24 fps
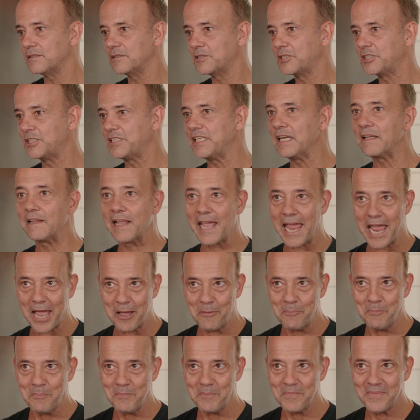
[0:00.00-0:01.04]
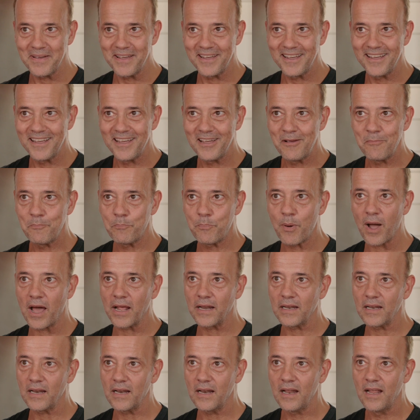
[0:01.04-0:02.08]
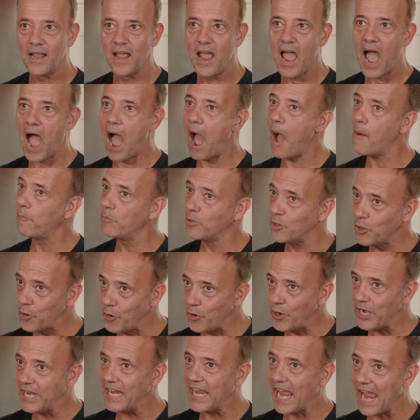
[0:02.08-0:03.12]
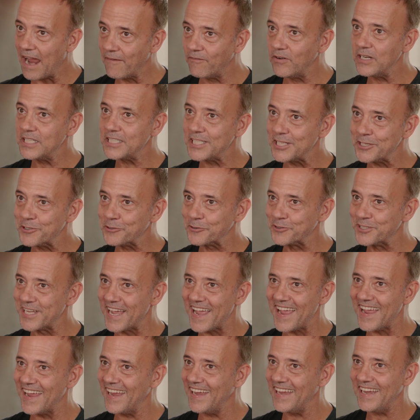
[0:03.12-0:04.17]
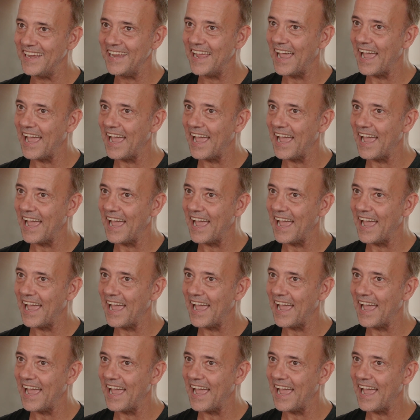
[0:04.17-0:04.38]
Still am, but I'm learning every single day.